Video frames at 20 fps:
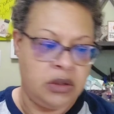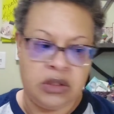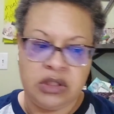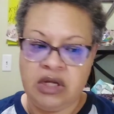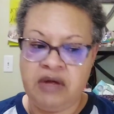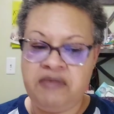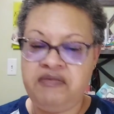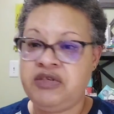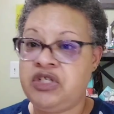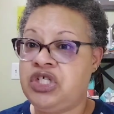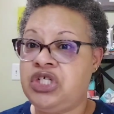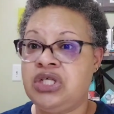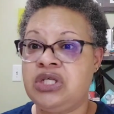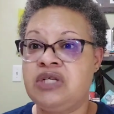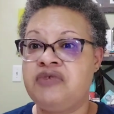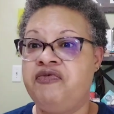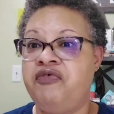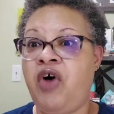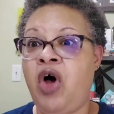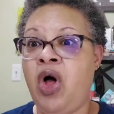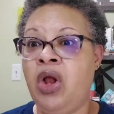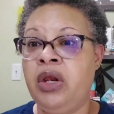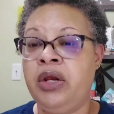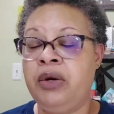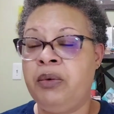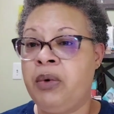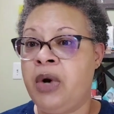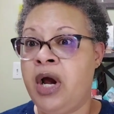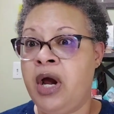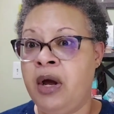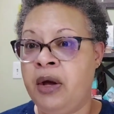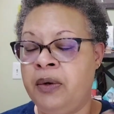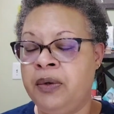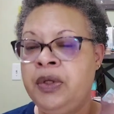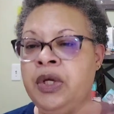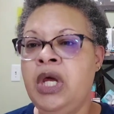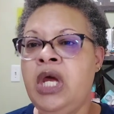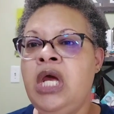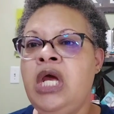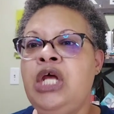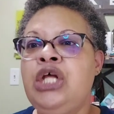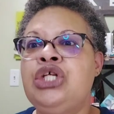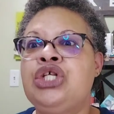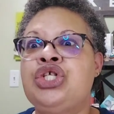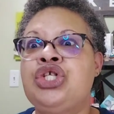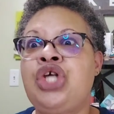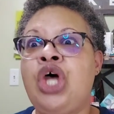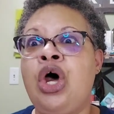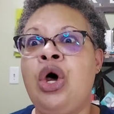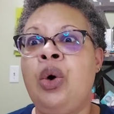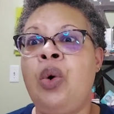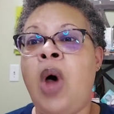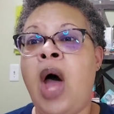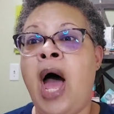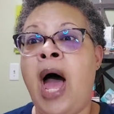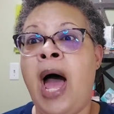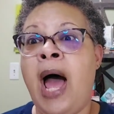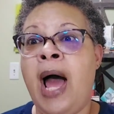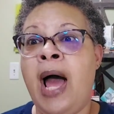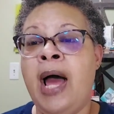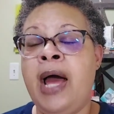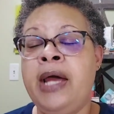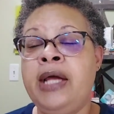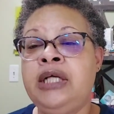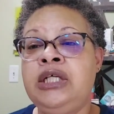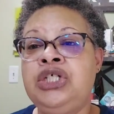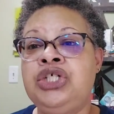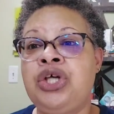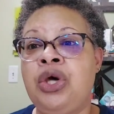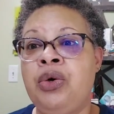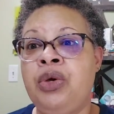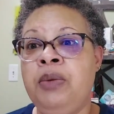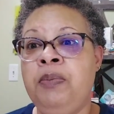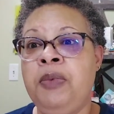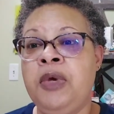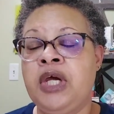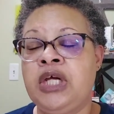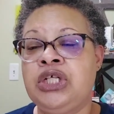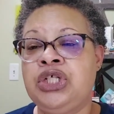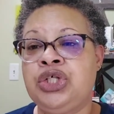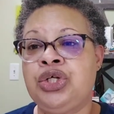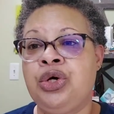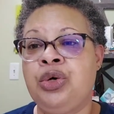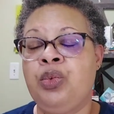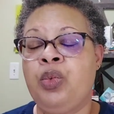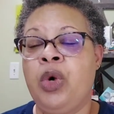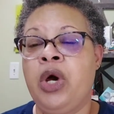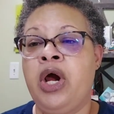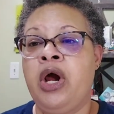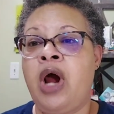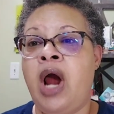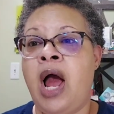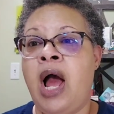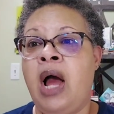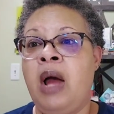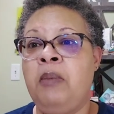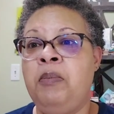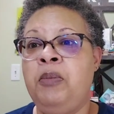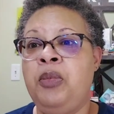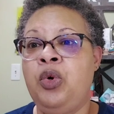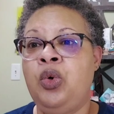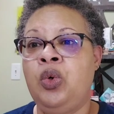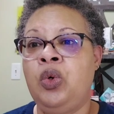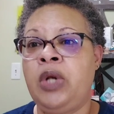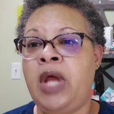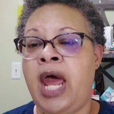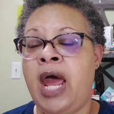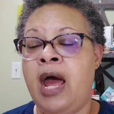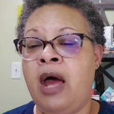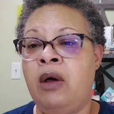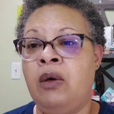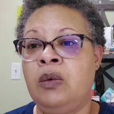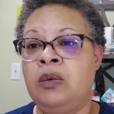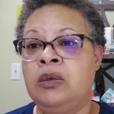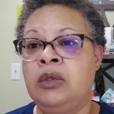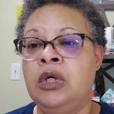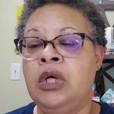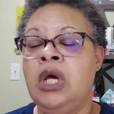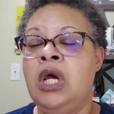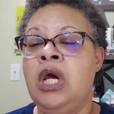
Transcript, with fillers: Stuff is just falling around. So I showed a picture where I pulled out